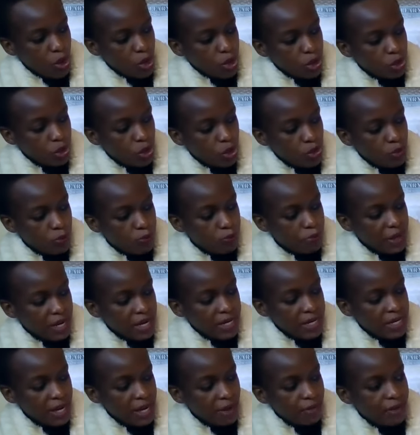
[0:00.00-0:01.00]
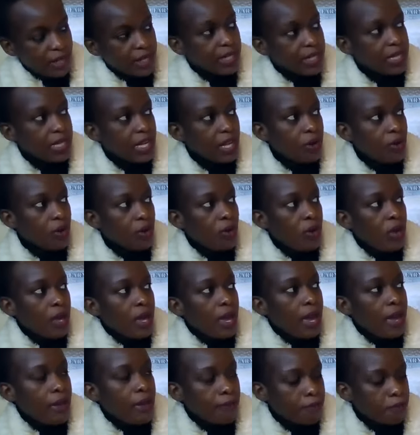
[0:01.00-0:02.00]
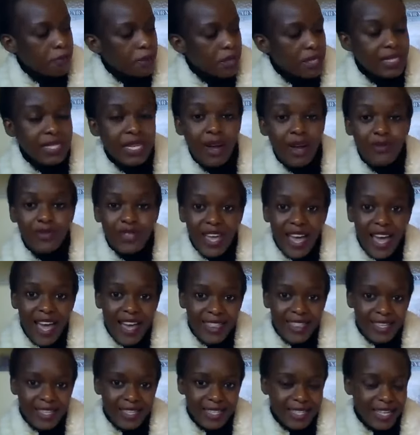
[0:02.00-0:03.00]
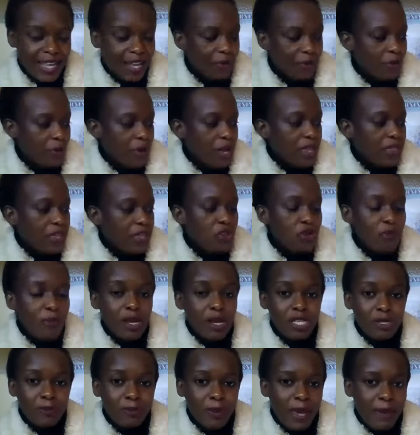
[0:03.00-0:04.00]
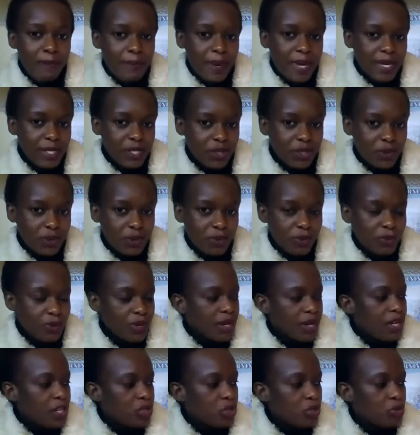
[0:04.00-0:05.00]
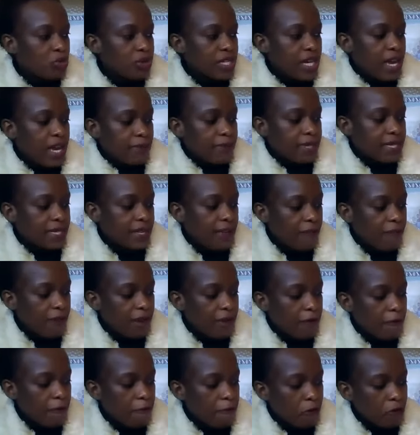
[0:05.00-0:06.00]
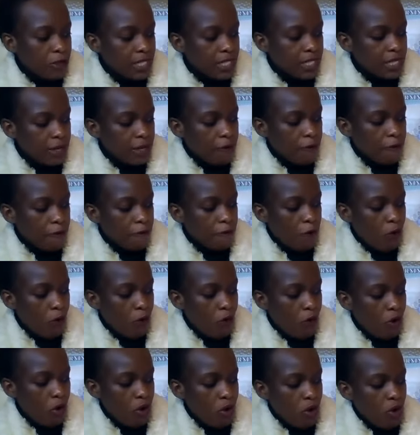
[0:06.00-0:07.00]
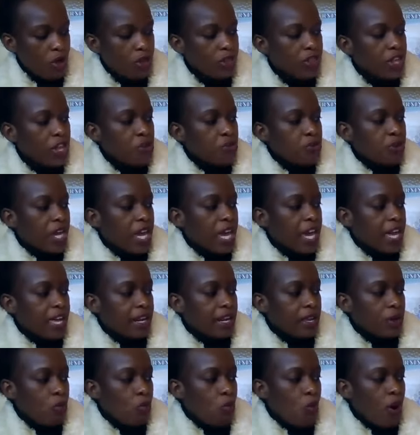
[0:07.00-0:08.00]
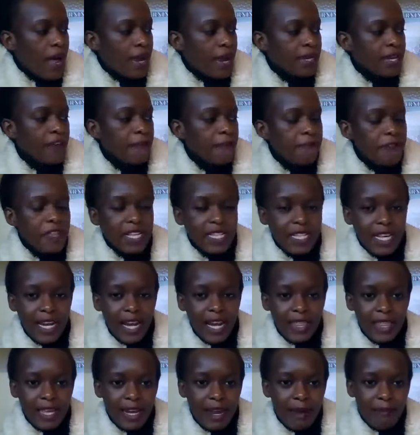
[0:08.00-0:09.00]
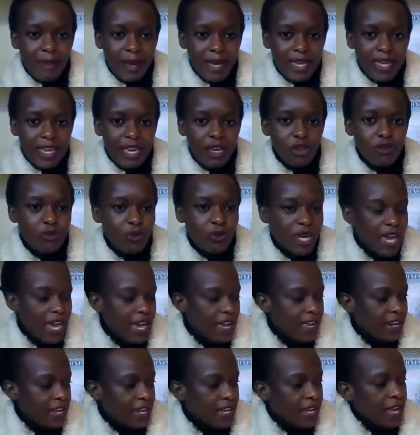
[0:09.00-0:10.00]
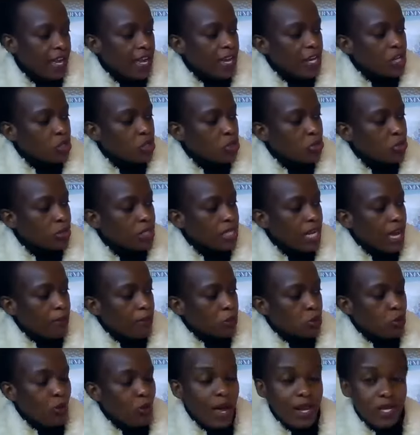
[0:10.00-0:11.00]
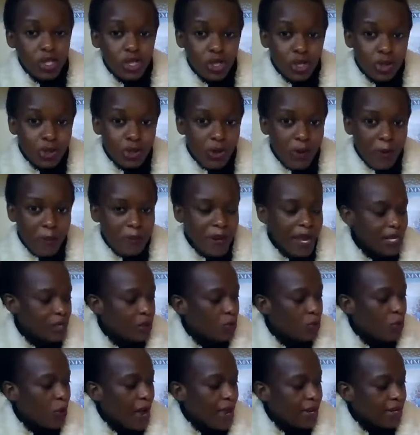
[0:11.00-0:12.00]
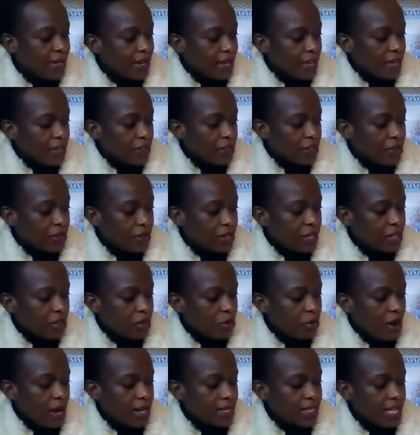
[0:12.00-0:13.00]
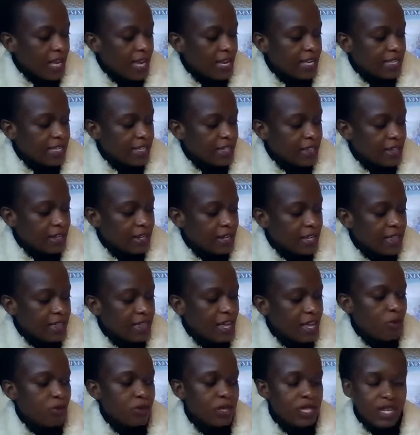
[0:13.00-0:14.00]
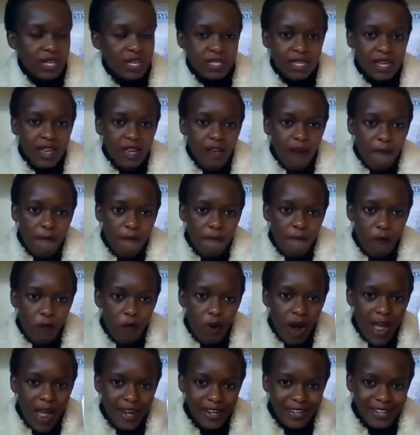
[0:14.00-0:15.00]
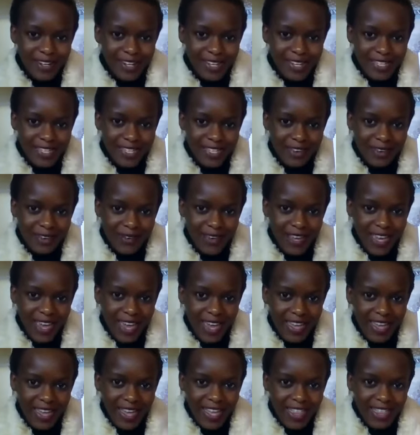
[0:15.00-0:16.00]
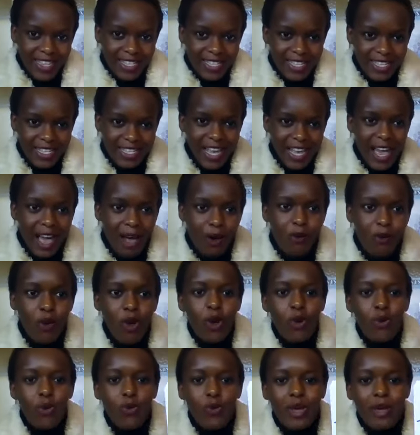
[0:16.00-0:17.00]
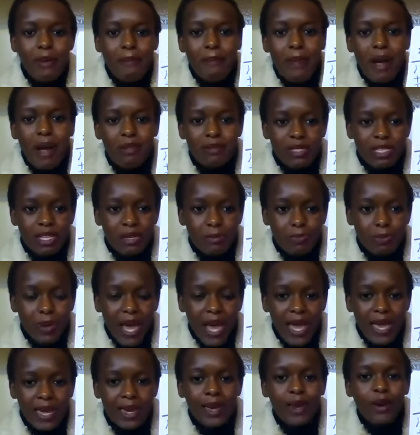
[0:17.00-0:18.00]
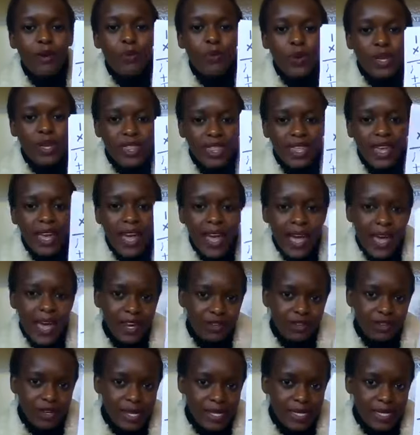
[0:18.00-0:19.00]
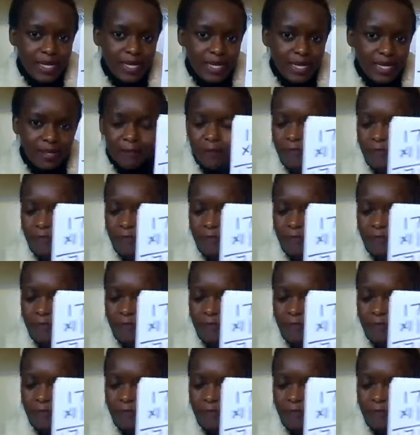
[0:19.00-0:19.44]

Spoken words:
So you bring down this 0 and bring down the other 0. Then you multiply by 2. 2 times 7, 14, 4. Then you carry 1. If there's another number here, you carry 2 times 1, 2 plus 1, 3. Your answer is 3,400. Okay, this is how we multiply with hundreds.